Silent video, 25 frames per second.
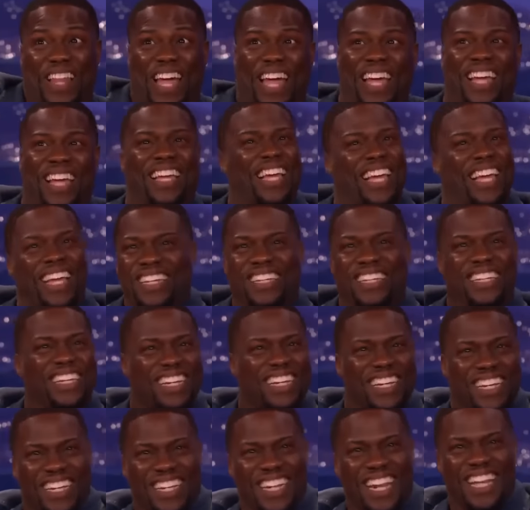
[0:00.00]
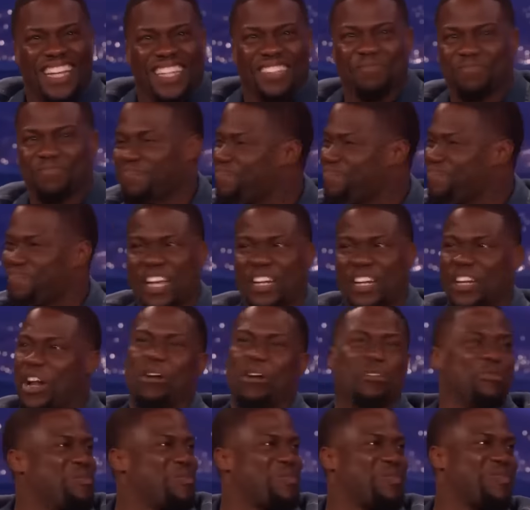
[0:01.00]
Like. They
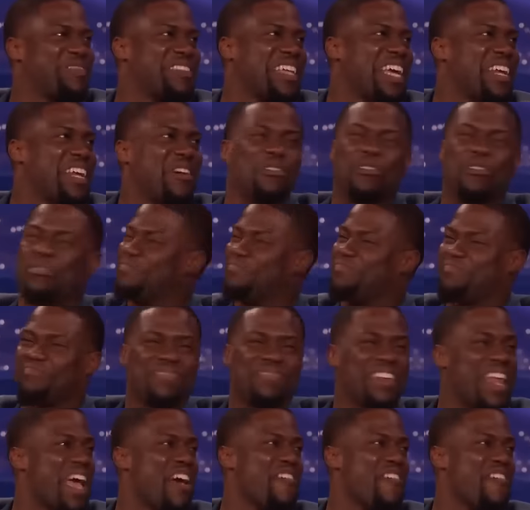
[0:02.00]
don't. They don't. They don't. Never,